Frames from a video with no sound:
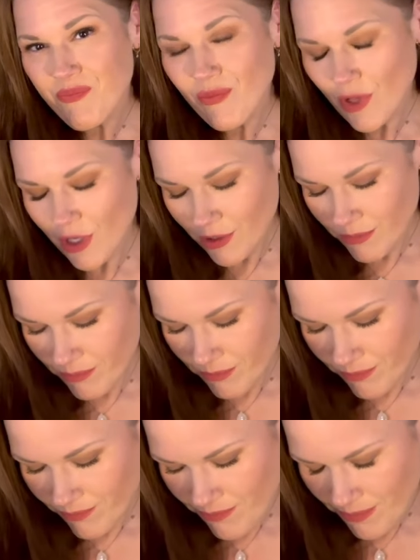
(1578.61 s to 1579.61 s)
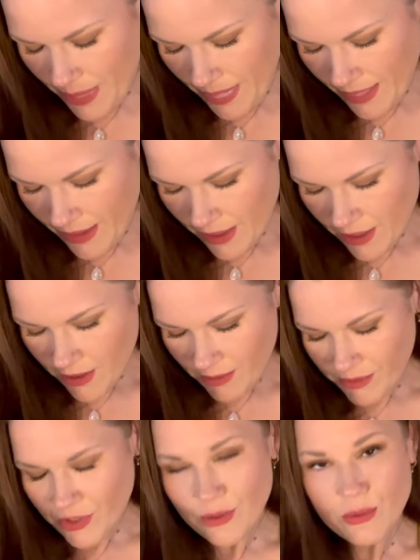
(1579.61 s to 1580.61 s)

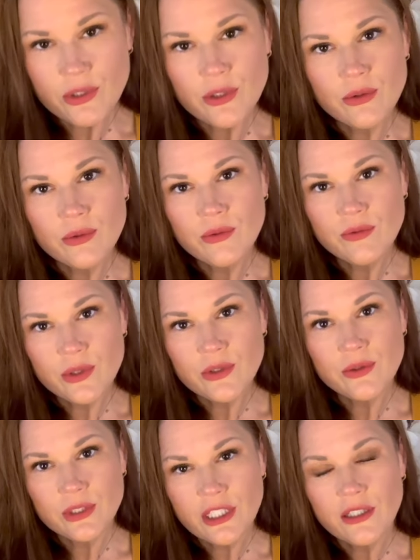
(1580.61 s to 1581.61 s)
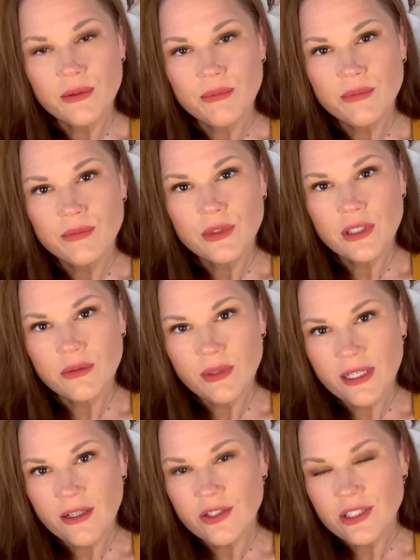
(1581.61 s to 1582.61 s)
But you will know further in time.
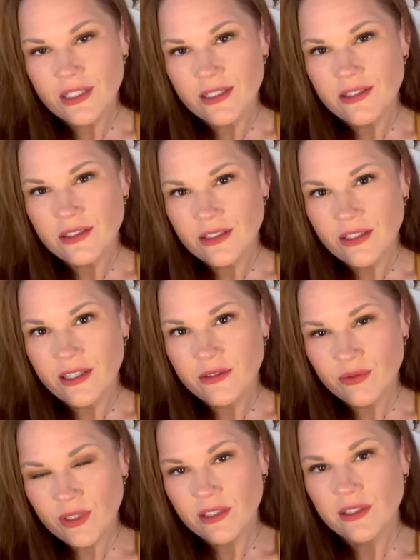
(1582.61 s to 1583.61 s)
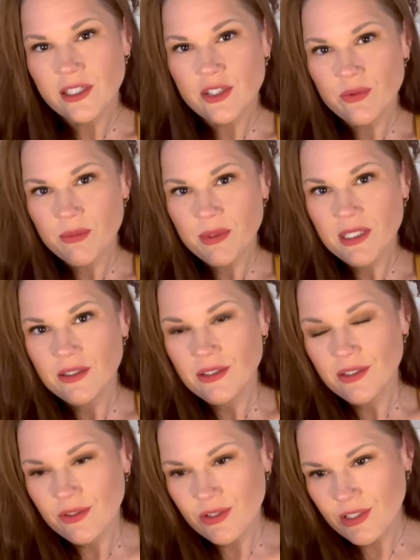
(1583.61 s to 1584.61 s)
Right now, I see it as a delayed effect as we begin to
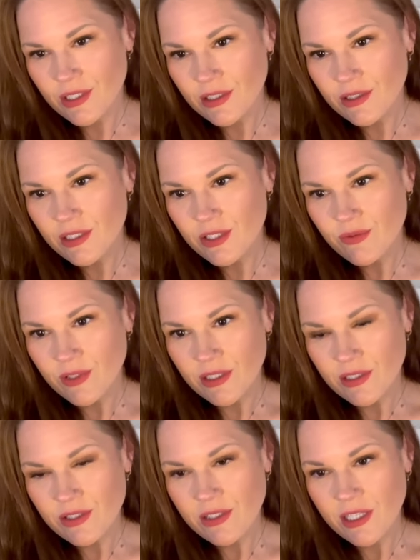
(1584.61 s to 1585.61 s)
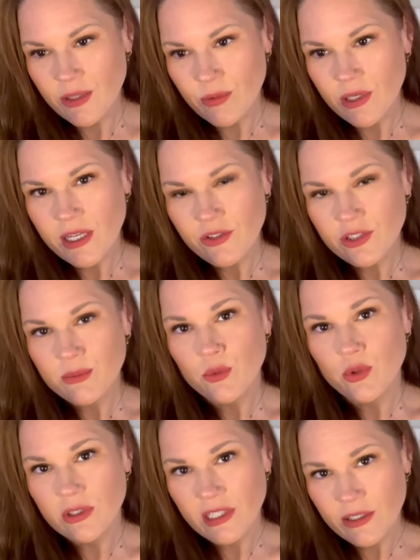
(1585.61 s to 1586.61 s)
understand these feelings and how we're actually
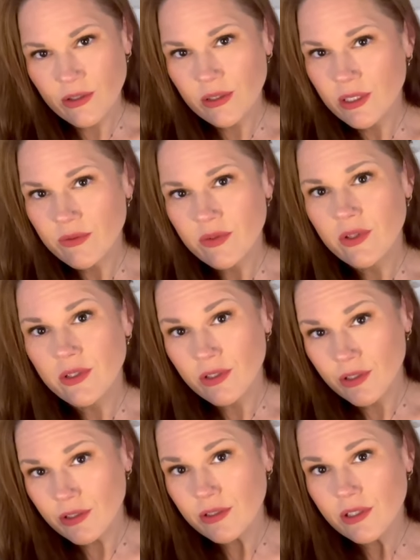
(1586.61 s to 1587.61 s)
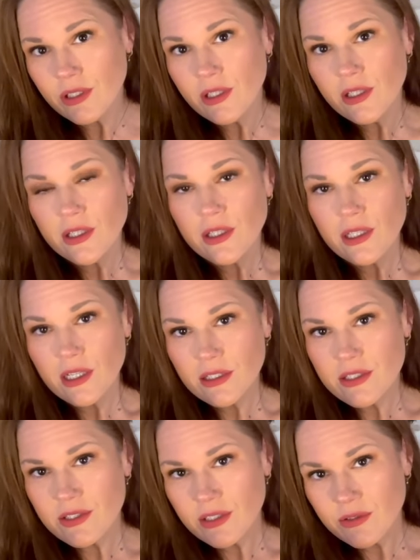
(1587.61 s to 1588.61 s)
more like our lover than not, at
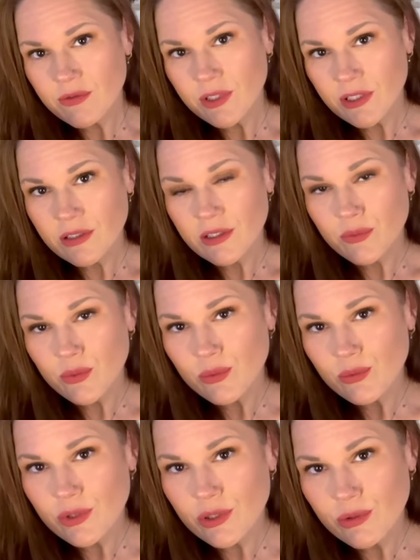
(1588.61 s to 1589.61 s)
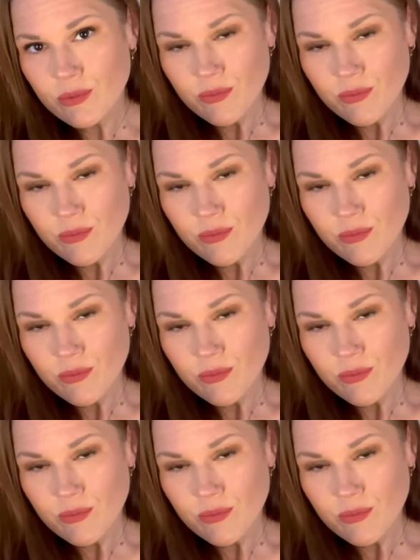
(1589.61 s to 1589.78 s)
least at the feeling level, you know.